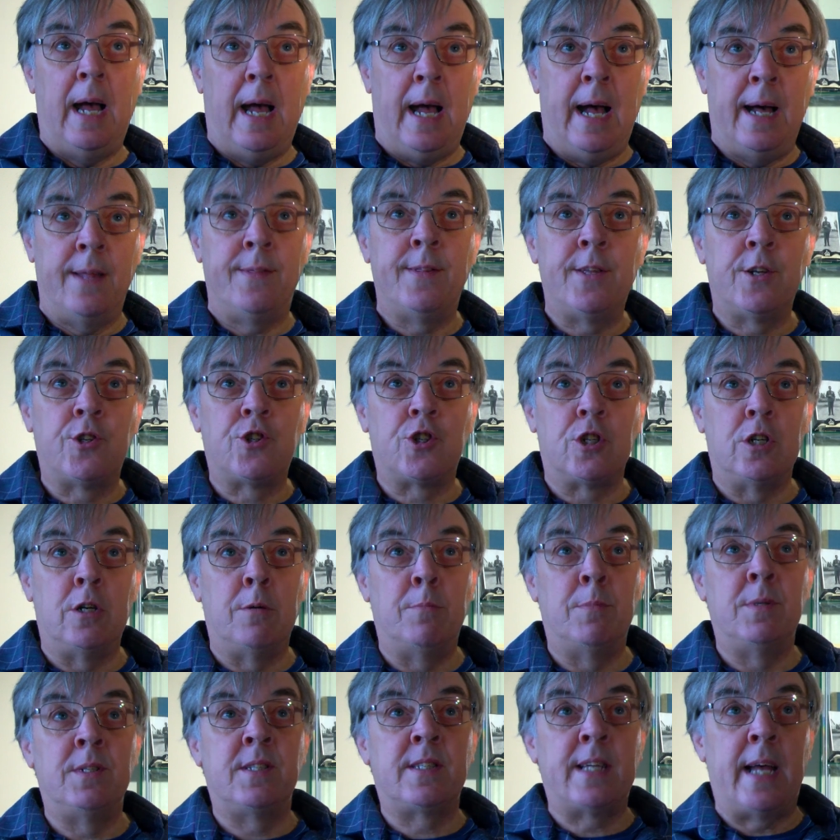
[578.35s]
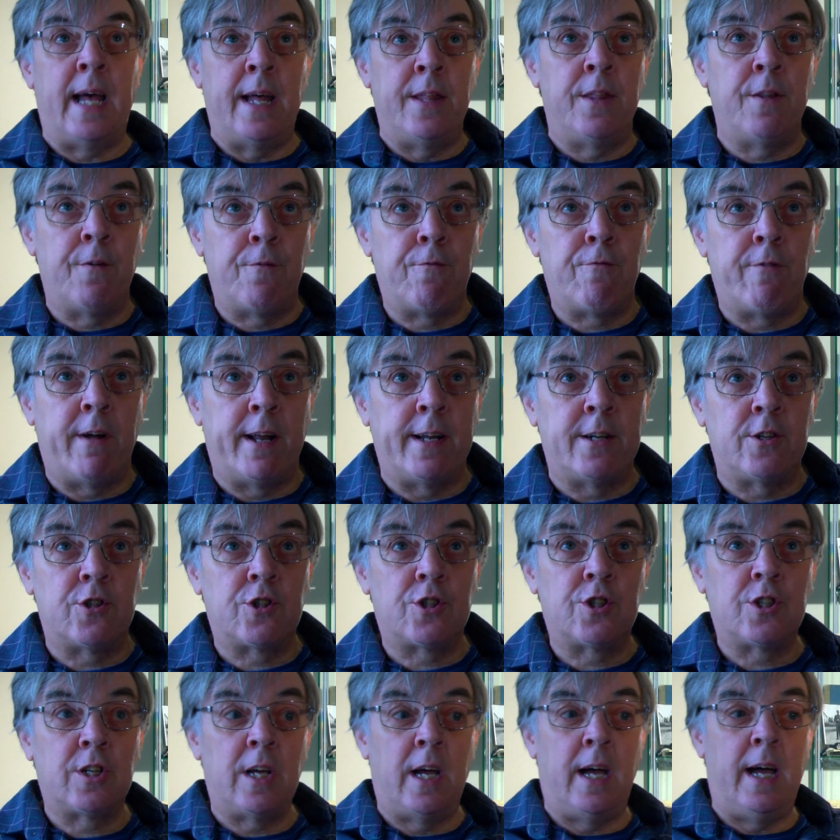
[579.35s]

and the Germans and the French.